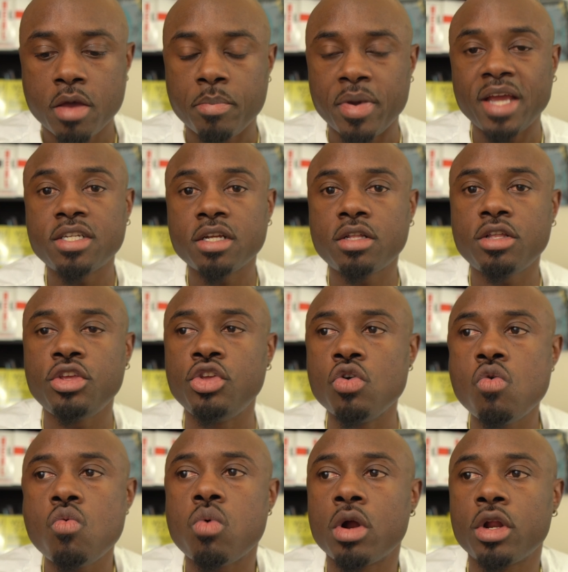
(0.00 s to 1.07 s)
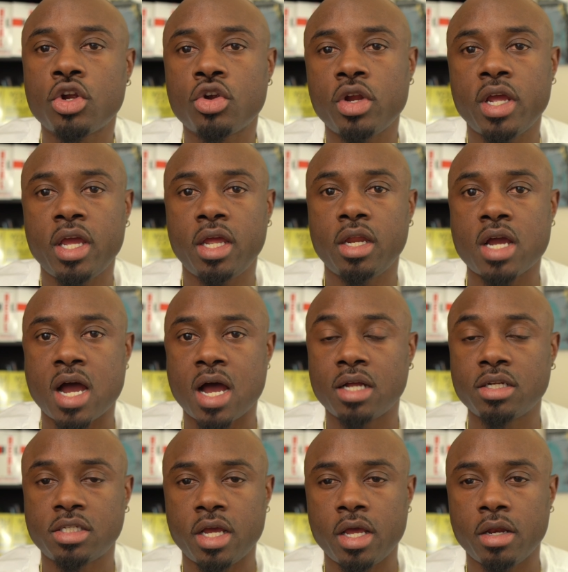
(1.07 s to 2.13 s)
Basically, you want to create
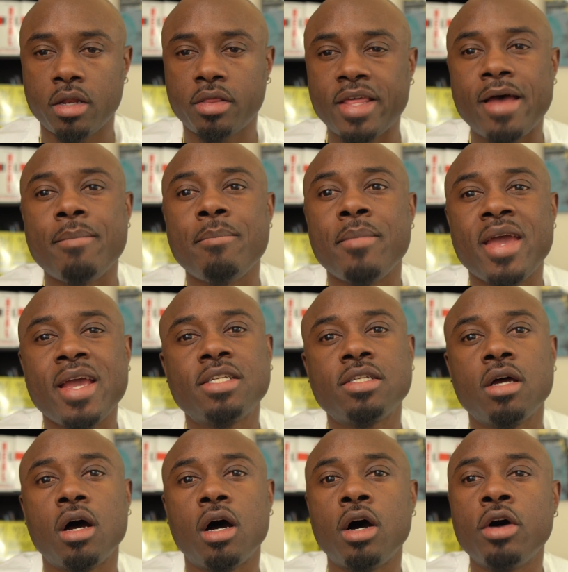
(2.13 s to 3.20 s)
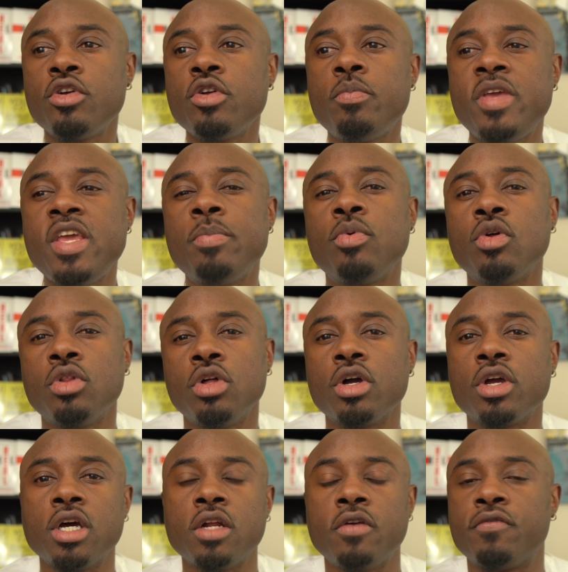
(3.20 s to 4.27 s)
content that makes other people
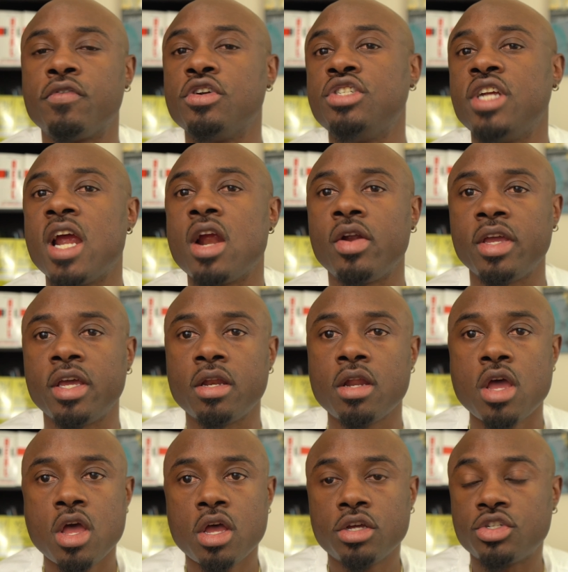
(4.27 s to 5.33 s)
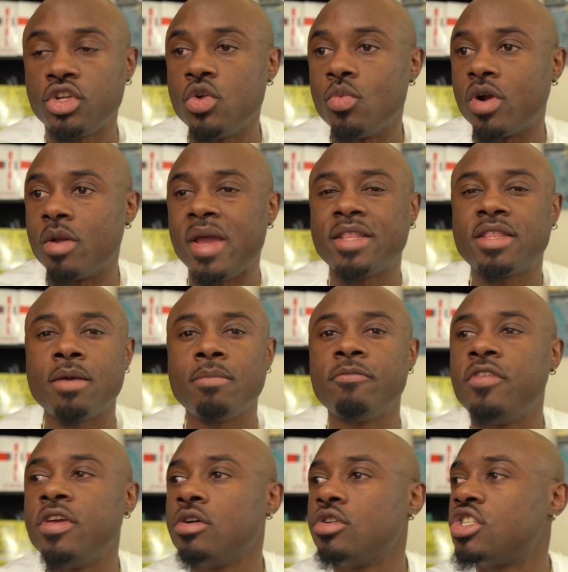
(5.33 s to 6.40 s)
look good for sharing it. So you want to make
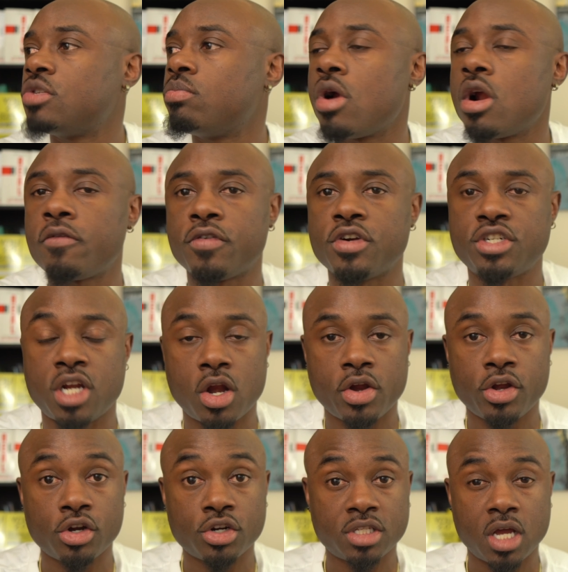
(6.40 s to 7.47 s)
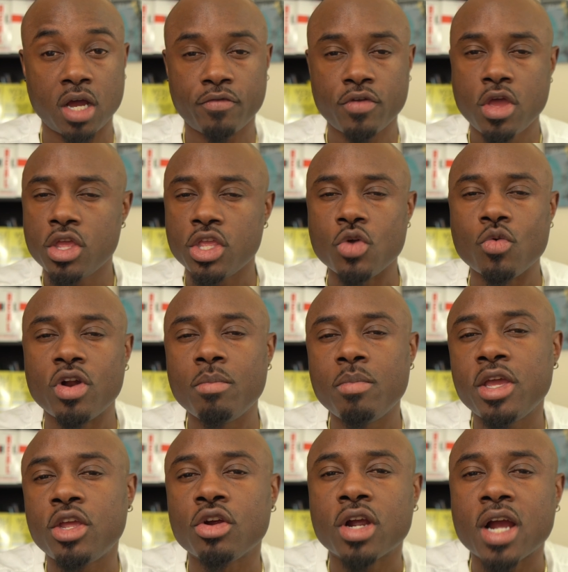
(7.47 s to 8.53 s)
them feel smart for sharing your stuff. You want to
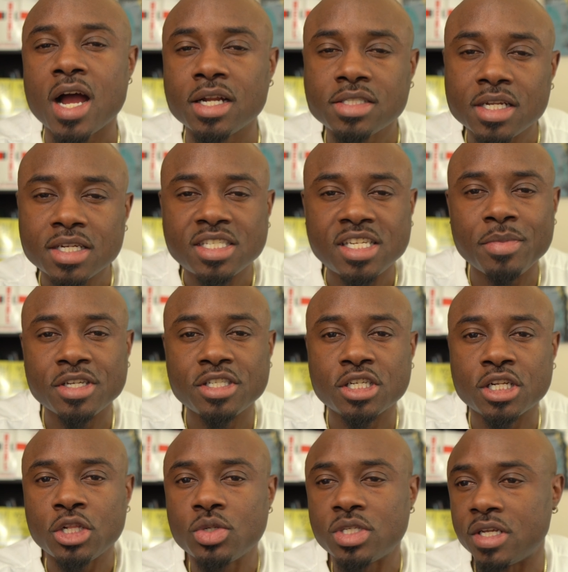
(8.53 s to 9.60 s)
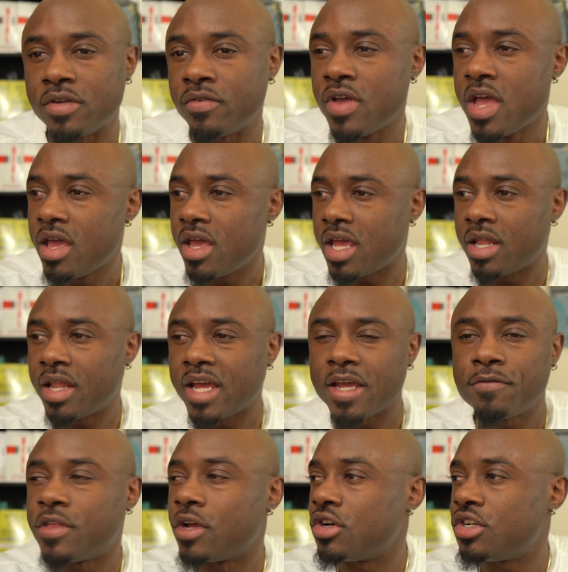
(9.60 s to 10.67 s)
make your content seem exclusive and like
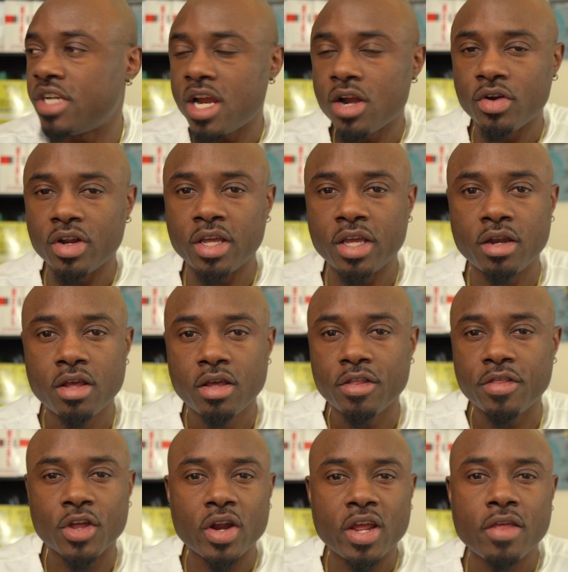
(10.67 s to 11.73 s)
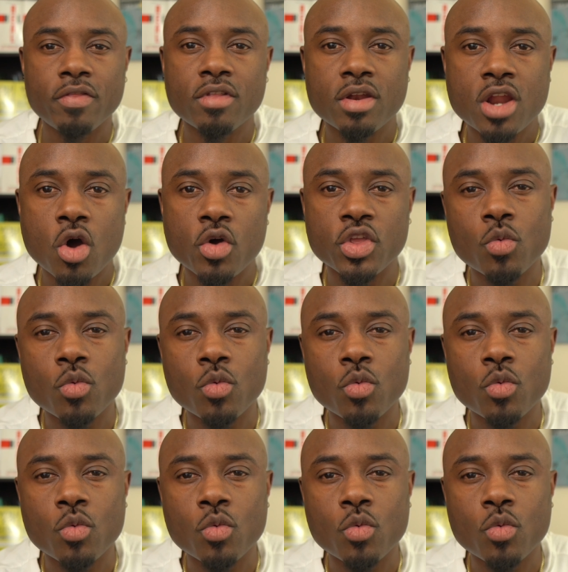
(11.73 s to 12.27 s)
if they're sharing it, they're in the know.